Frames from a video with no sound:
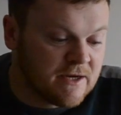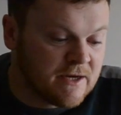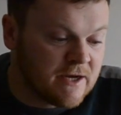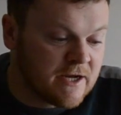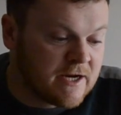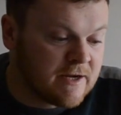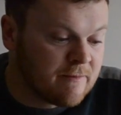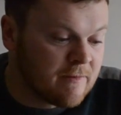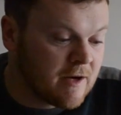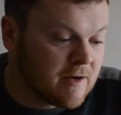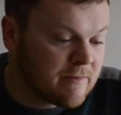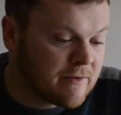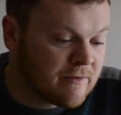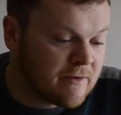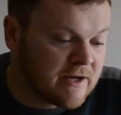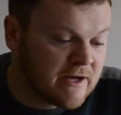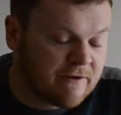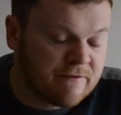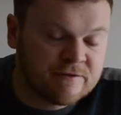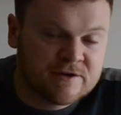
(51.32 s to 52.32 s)
and it might be
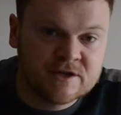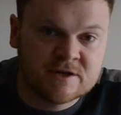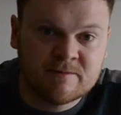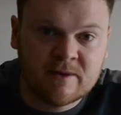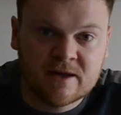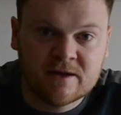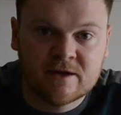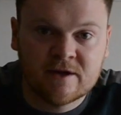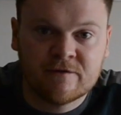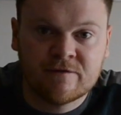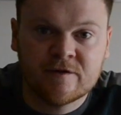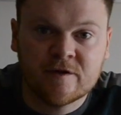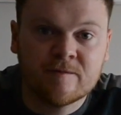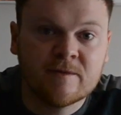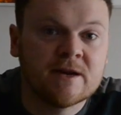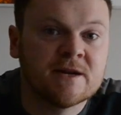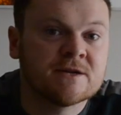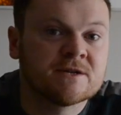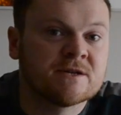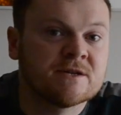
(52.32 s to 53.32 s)
worth just spending a few
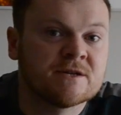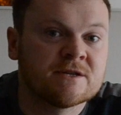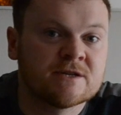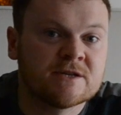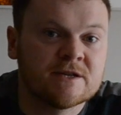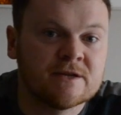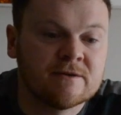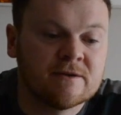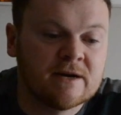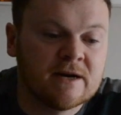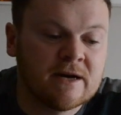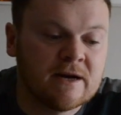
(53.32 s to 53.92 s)
minutes just to